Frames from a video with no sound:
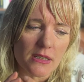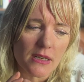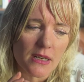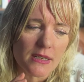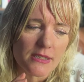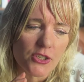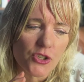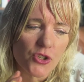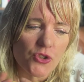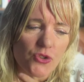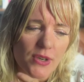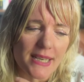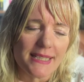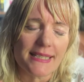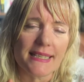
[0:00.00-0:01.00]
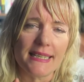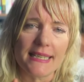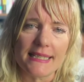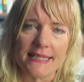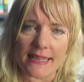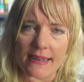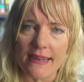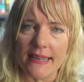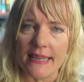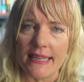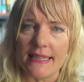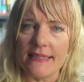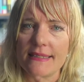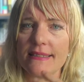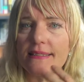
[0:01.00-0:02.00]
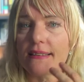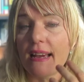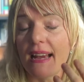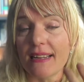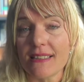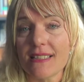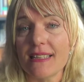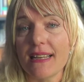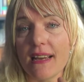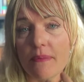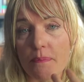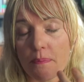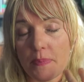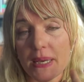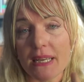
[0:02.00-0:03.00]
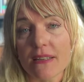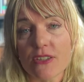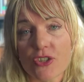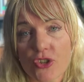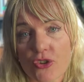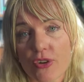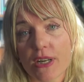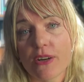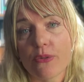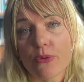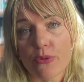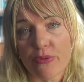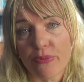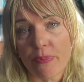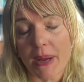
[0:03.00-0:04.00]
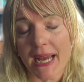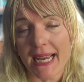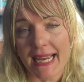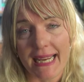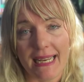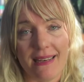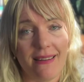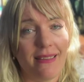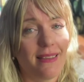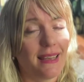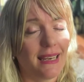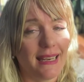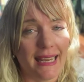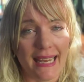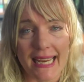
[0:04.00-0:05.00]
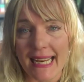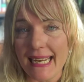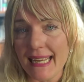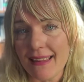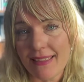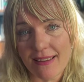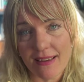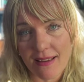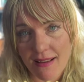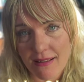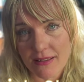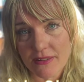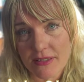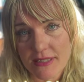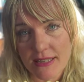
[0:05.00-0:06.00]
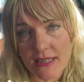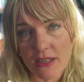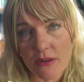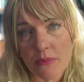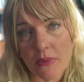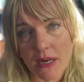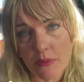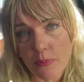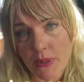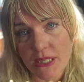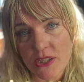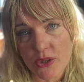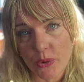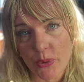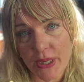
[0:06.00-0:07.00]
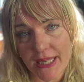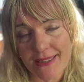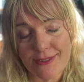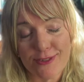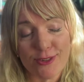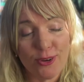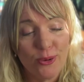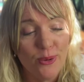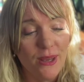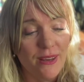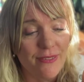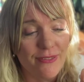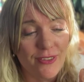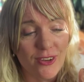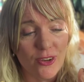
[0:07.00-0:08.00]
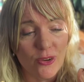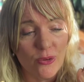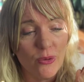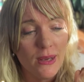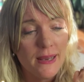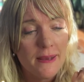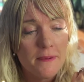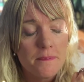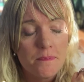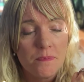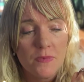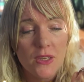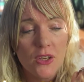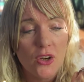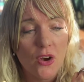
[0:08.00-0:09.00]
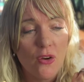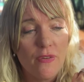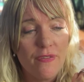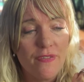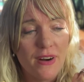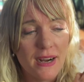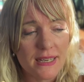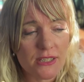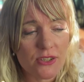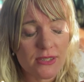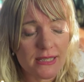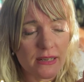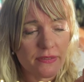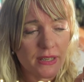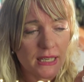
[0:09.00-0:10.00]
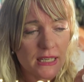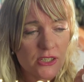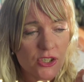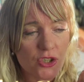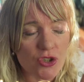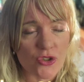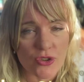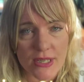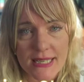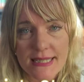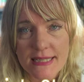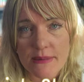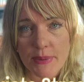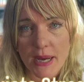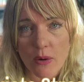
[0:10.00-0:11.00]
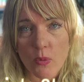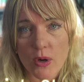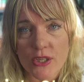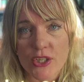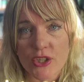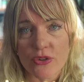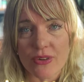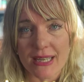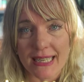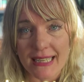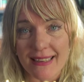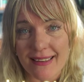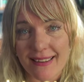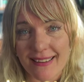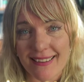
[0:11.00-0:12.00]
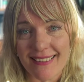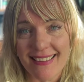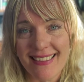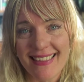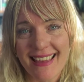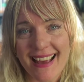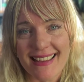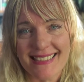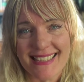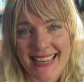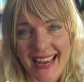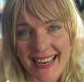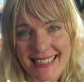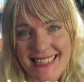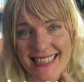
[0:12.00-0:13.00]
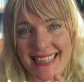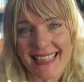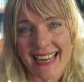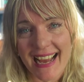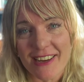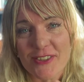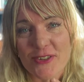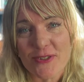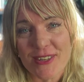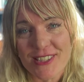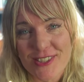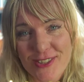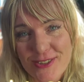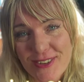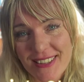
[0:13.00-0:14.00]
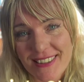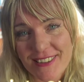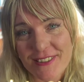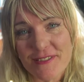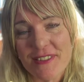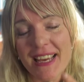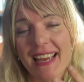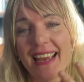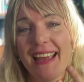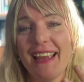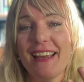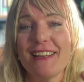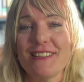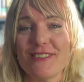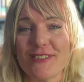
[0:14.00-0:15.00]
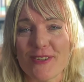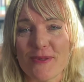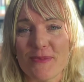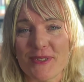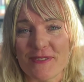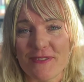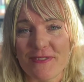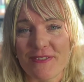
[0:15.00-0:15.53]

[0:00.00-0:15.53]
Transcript: stress and anxiety is actually a bigger trigger of pain than anything else that you might be doing. So if you find yourself getting stressed about what you're eating, that's actually counterintuitive in terms of